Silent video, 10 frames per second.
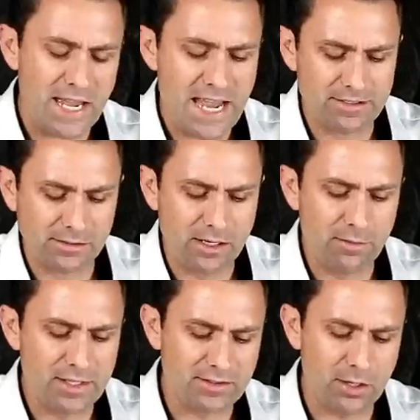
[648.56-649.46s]
the, handling
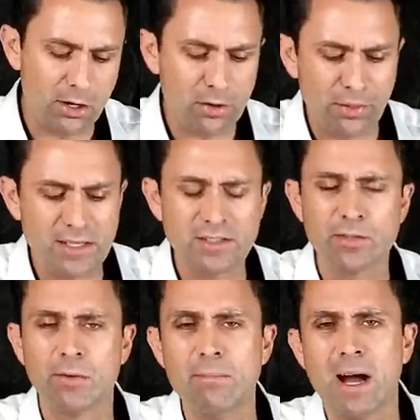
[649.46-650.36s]
of this, there are things
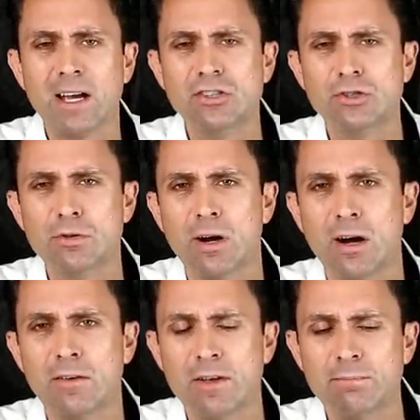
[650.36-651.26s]
that remind you
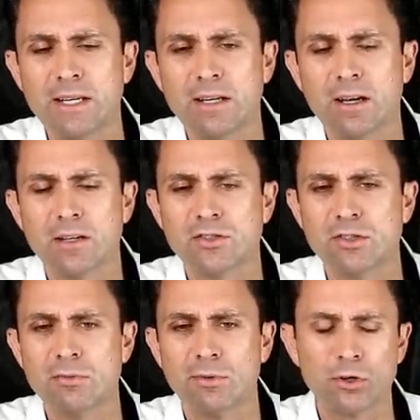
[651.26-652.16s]
of it being a
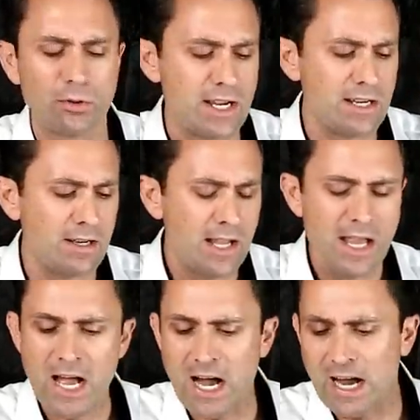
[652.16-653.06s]
consumer grade.
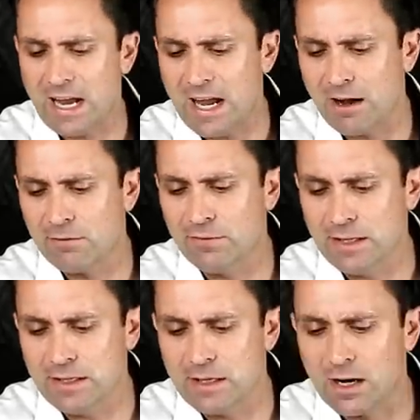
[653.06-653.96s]
I have
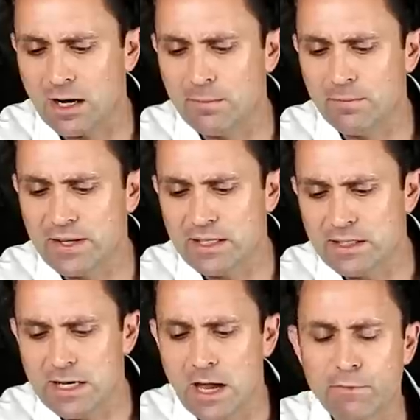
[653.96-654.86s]
the um, the
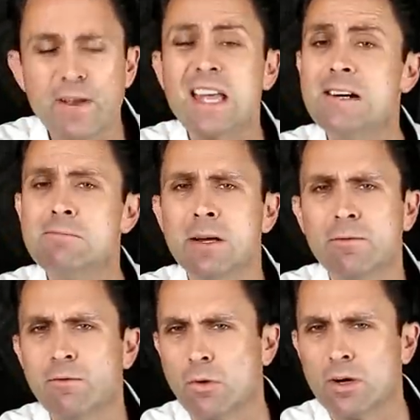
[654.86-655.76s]

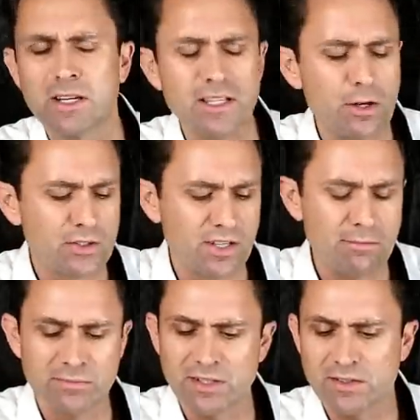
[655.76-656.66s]
EFM for EOS
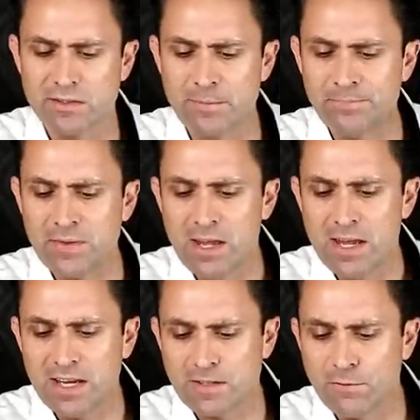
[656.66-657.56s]
M system.
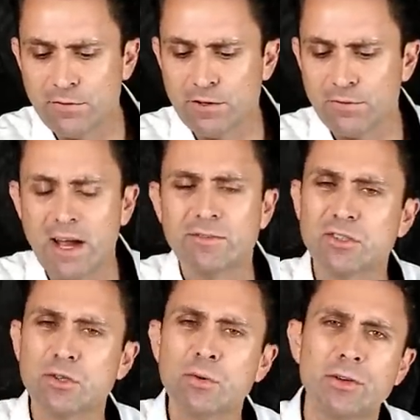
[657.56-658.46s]
It's a 55
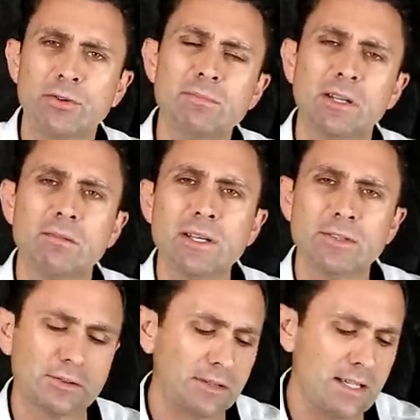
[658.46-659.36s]
to 200
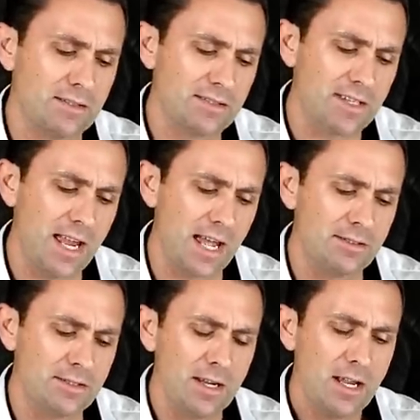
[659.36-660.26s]
millimeter lens,
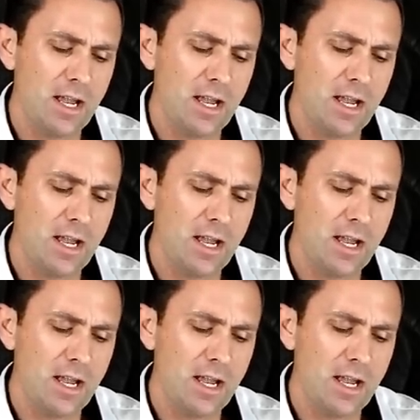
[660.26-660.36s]
and